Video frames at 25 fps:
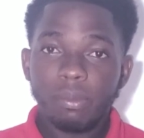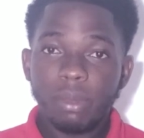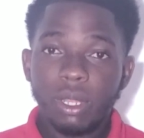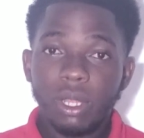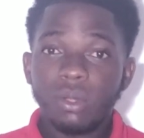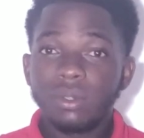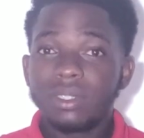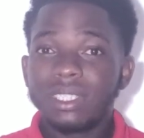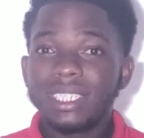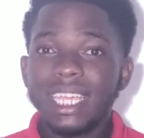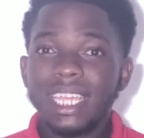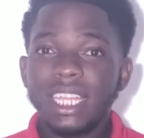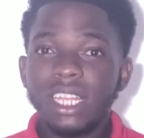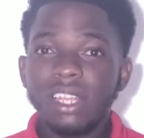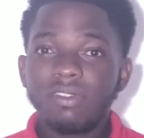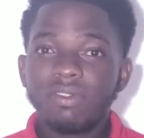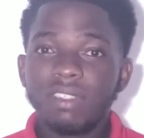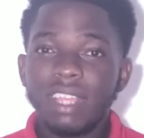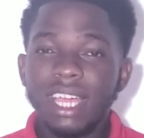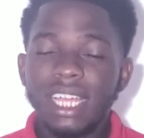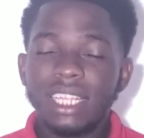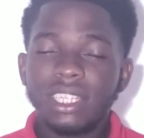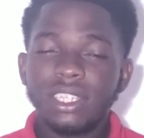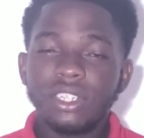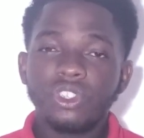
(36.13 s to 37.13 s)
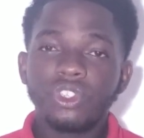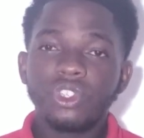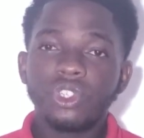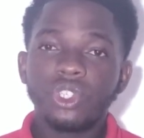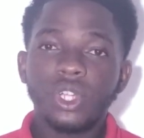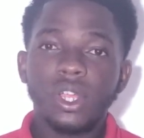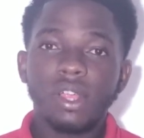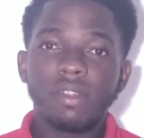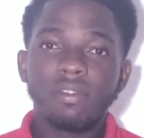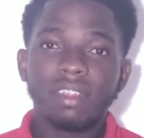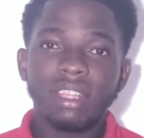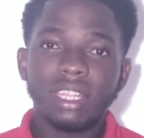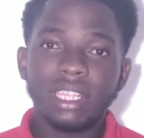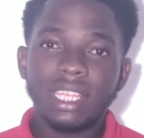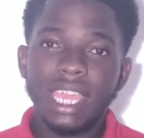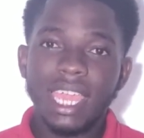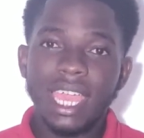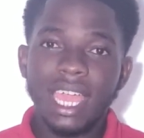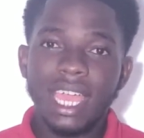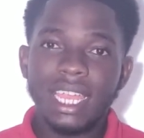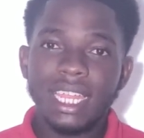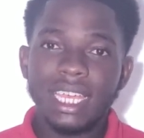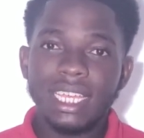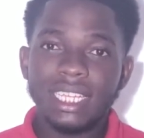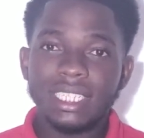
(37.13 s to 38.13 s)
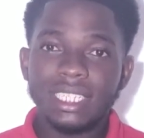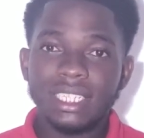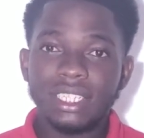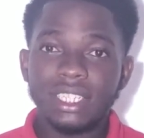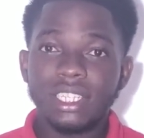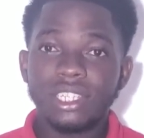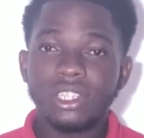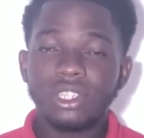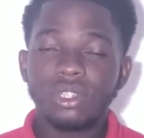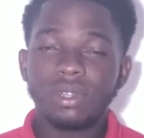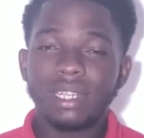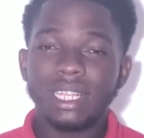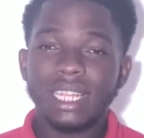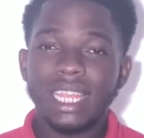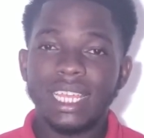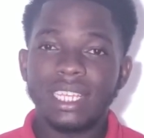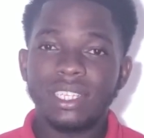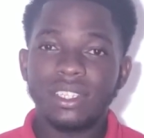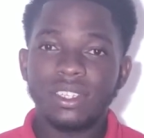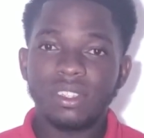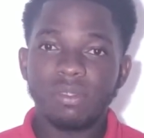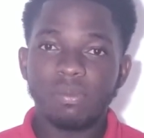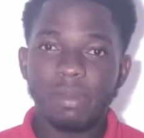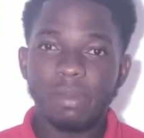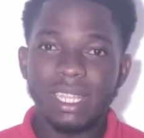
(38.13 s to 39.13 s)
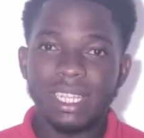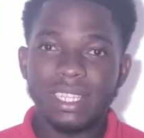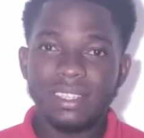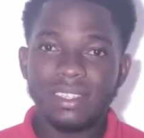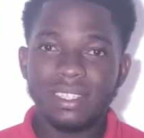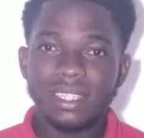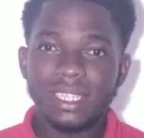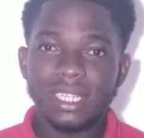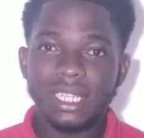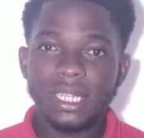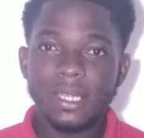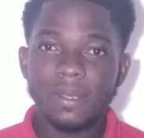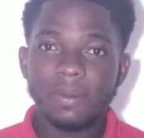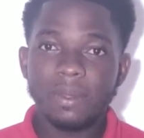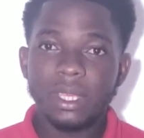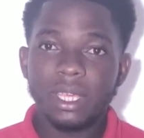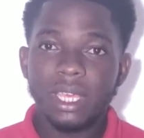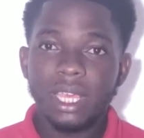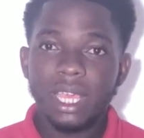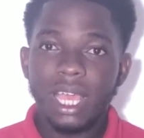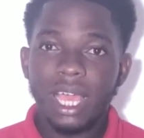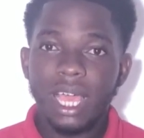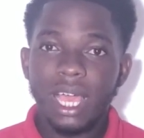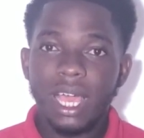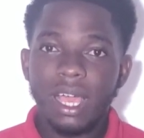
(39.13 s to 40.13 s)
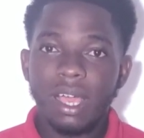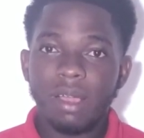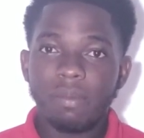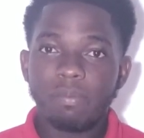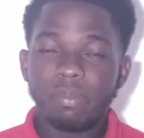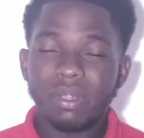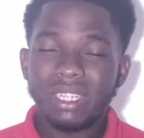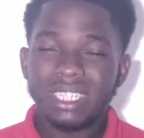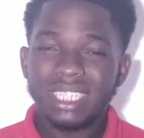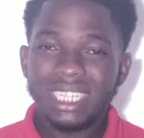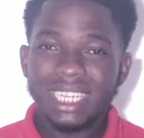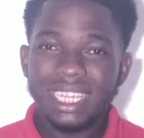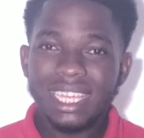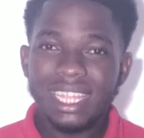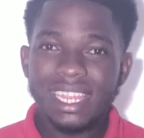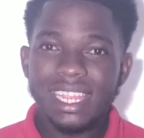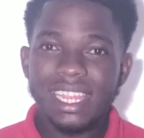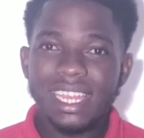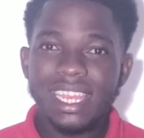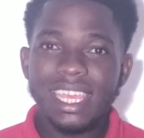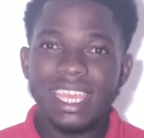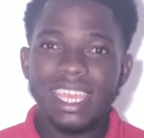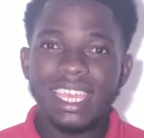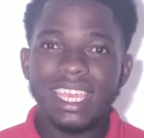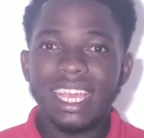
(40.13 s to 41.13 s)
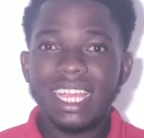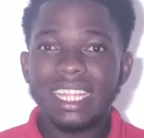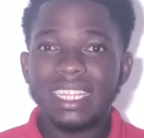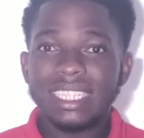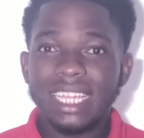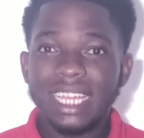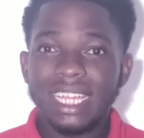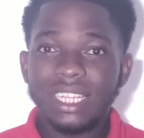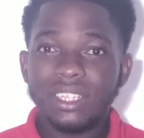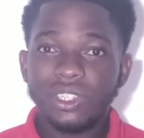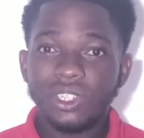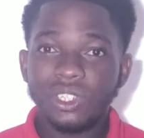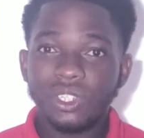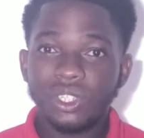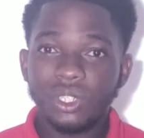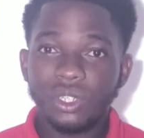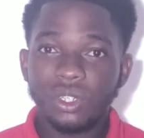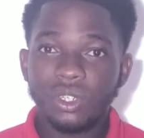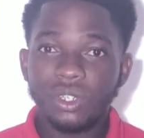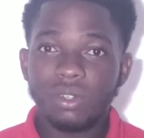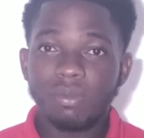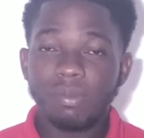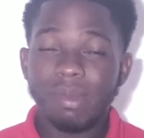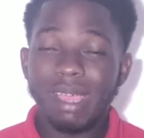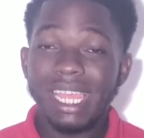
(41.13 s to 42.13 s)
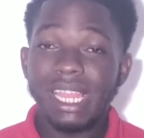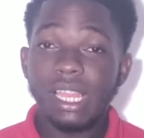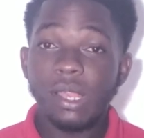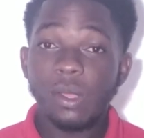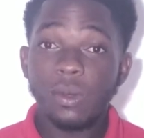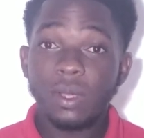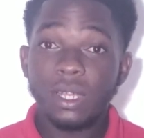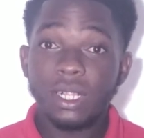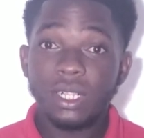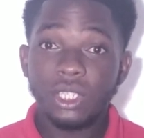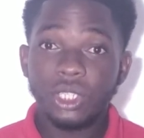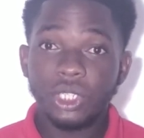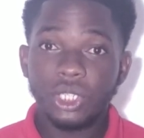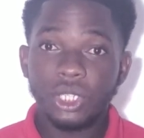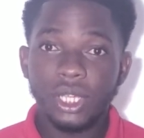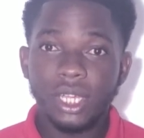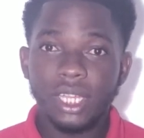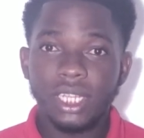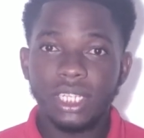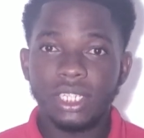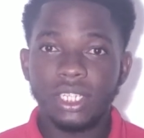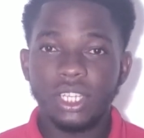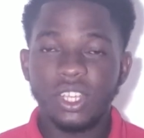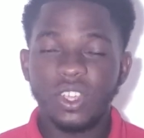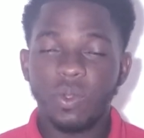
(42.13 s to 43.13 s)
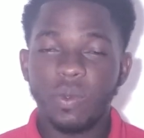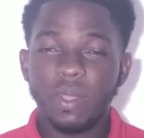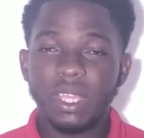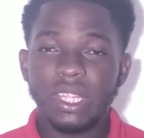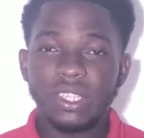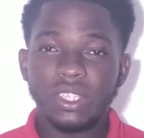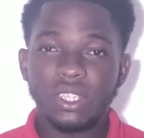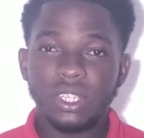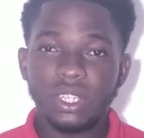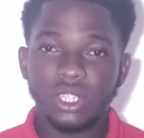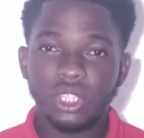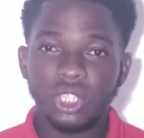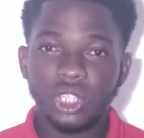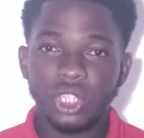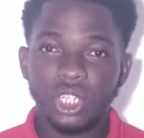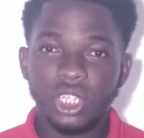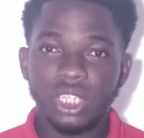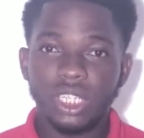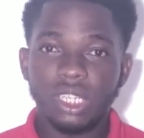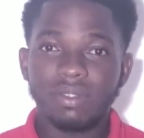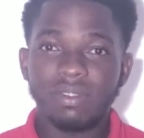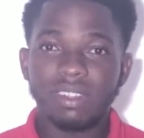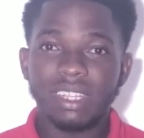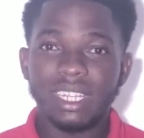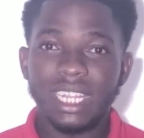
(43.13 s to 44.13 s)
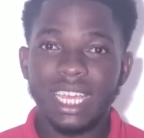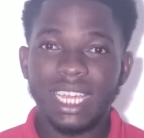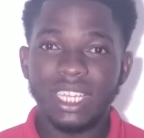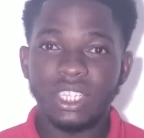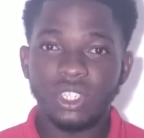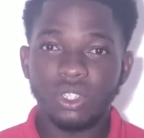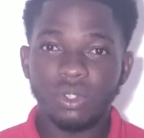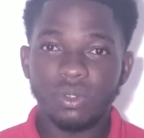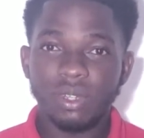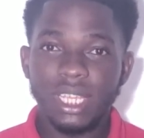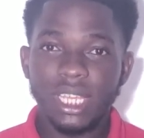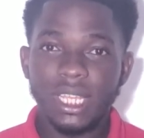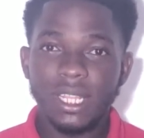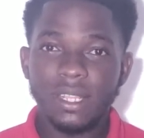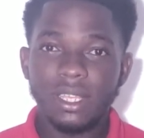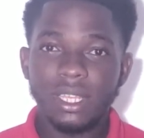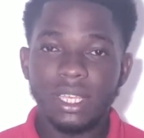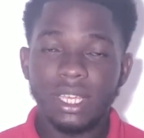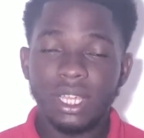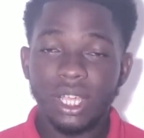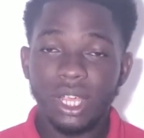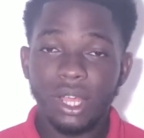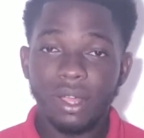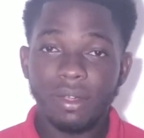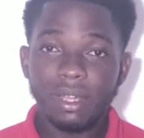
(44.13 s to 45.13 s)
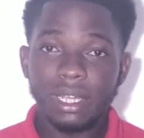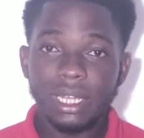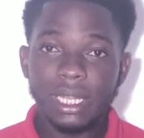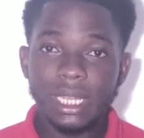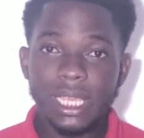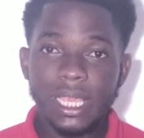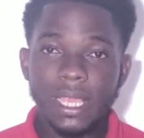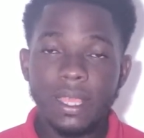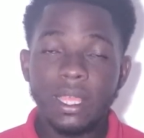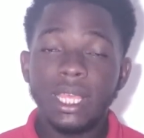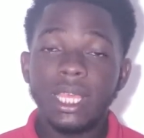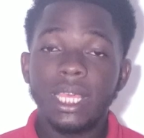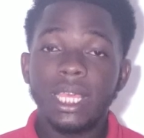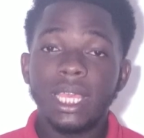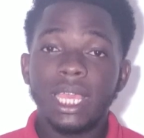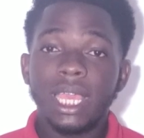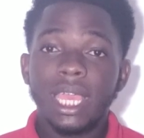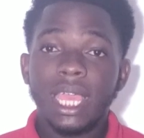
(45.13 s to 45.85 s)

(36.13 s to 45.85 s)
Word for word: But outside of that, I serve in Guyana as a district licensed minister uh, particularly attached to my local church, the Queenston Church of the Nazarene, currently.